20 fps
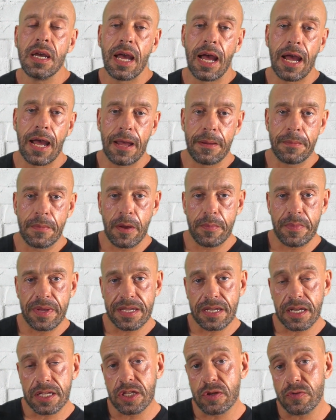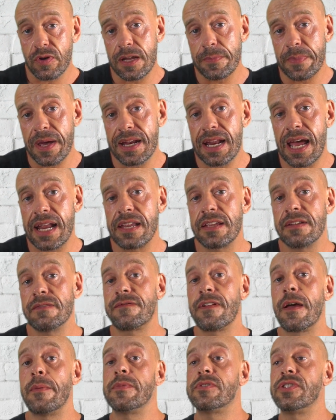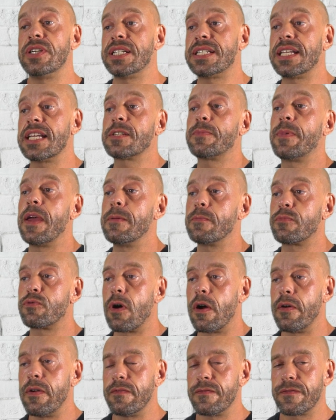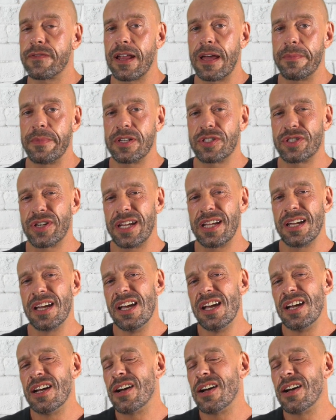Omega-3 being anti-inflammatory, 6 being pro-inflammatory.